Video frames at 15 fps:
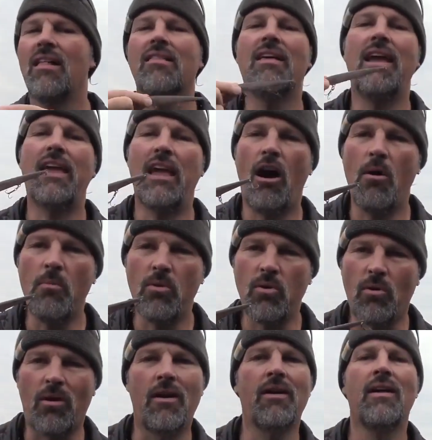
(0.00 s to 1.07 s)
Lake
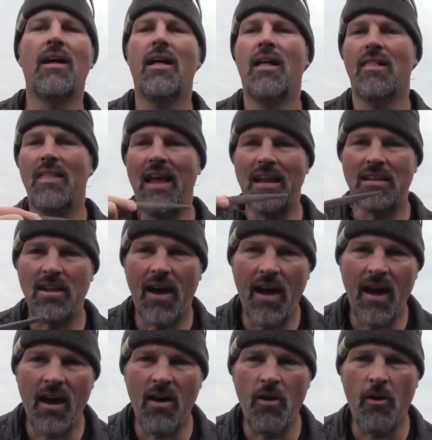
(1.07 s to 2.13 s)
Almanor, Lake
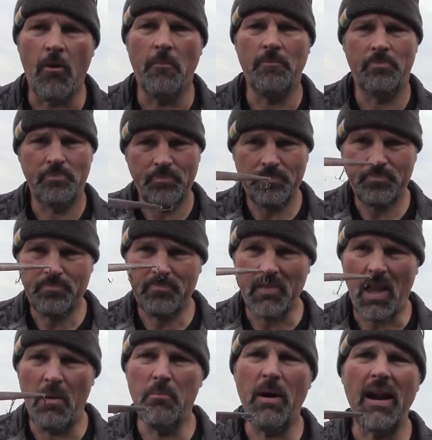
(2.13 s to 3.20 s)
Tahoe,
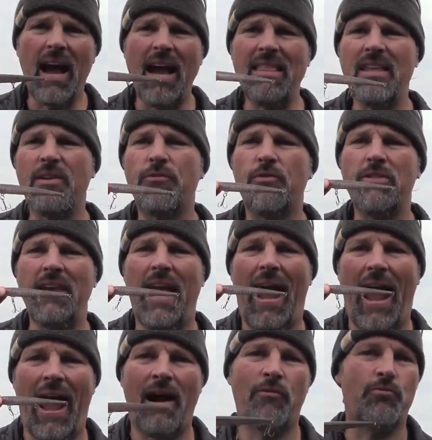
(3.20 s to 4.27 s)
but I think for the
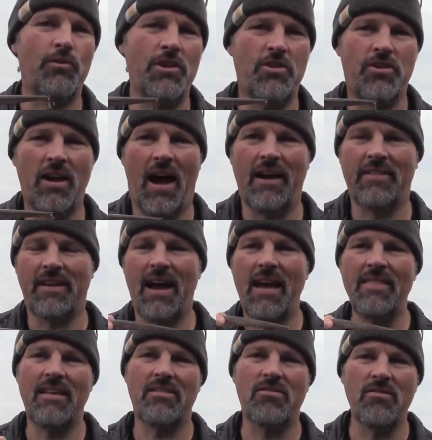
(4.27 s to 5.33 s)
average guy, the
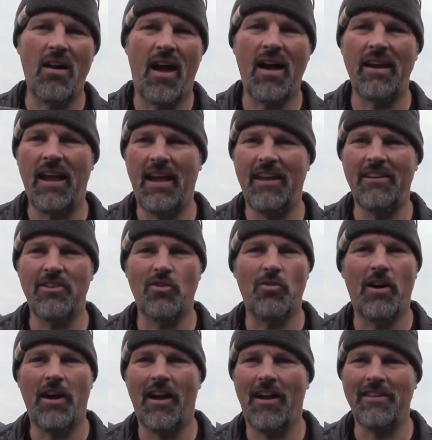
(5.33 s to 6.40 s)
guy that's not a you
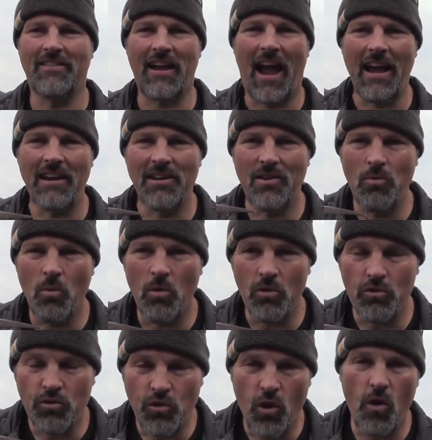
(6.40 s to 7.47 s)
know a, a dyed in the
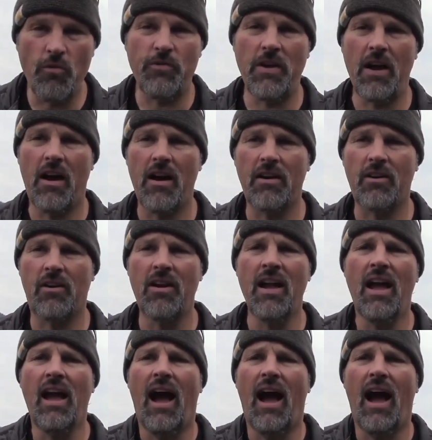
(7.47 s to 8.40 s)
wool trophy hunter,